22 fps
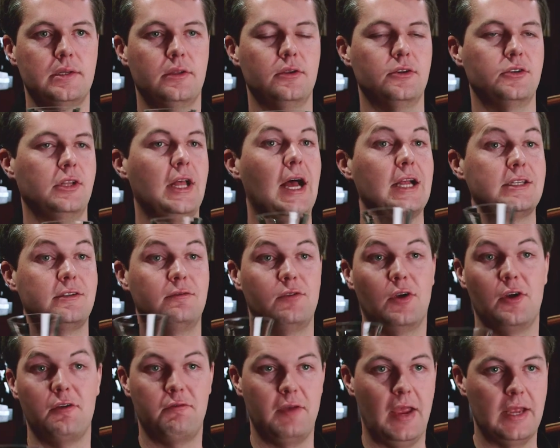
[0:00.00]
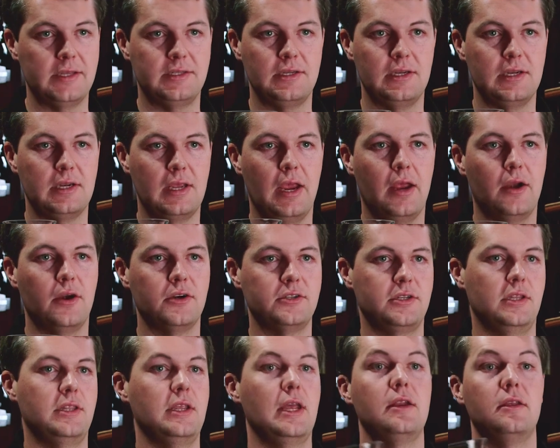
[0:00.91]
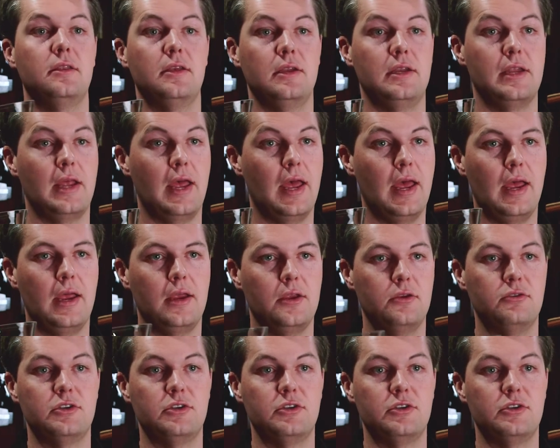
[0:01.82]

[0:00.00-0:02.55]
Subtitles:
There's lots of very fancy decanters. At the end of the day,